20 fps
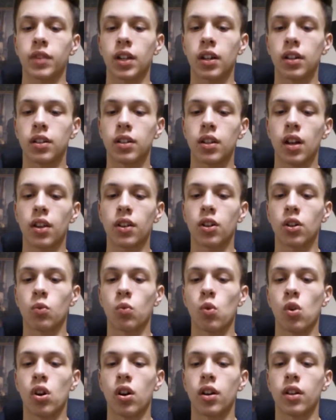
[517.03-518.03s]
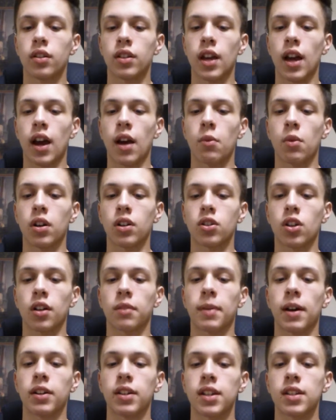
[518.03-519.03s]
another one that I want to
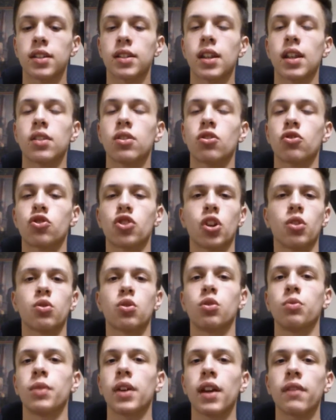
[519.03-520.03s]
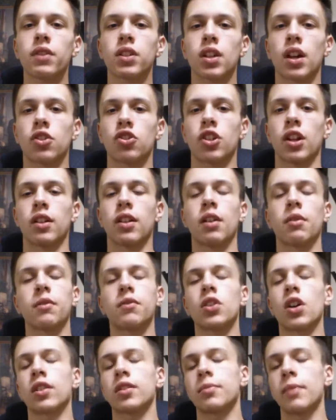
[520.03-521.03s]
talk about is Daniel Jones, who we haven't touched on a lot.
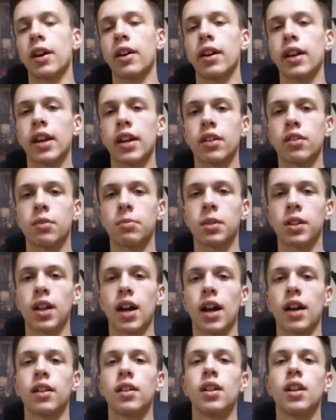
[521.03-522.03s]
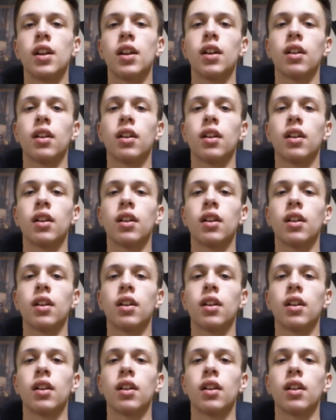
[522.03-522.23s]
We've talked about Ingram a lot.